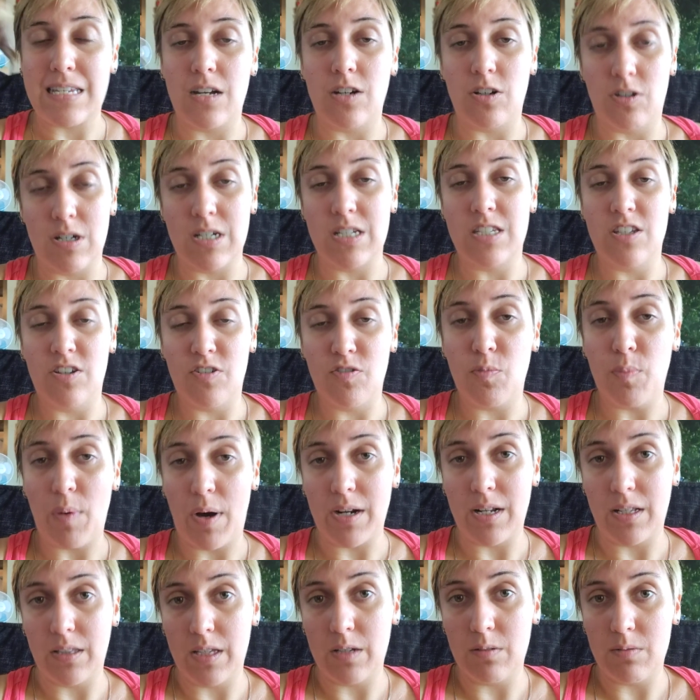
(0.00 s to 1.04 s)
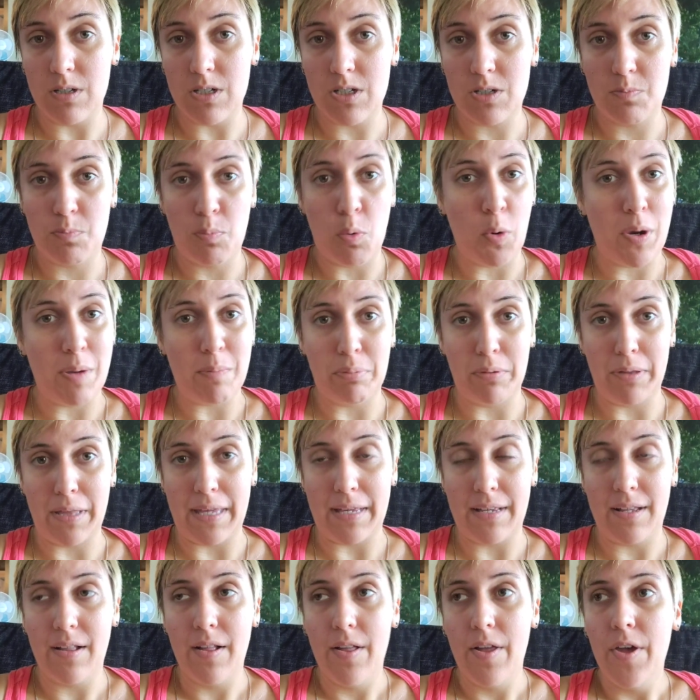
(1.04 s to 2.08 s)
aggressive body language, point
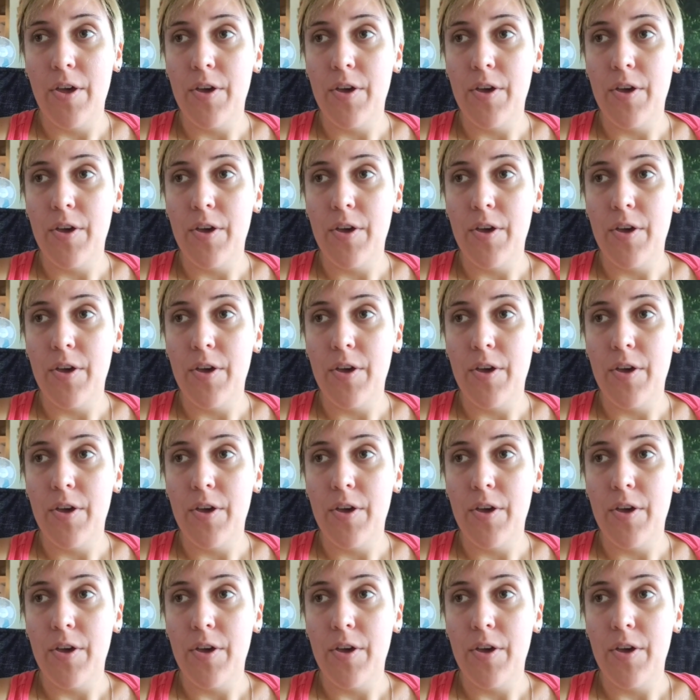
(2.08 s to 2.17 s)
blank.